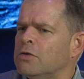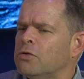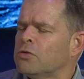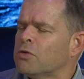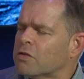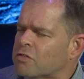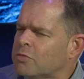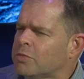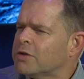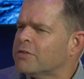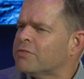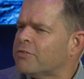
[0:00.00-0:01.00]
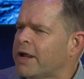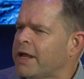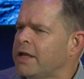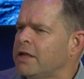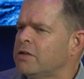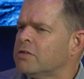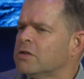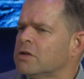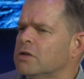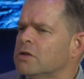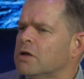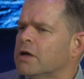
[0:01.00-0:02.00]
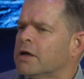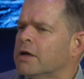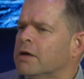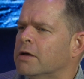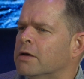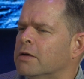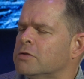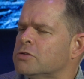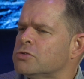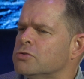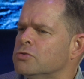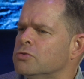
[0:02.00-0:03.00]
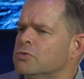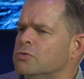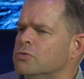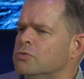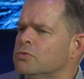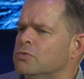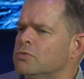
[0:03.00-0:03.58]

not to be afraid to,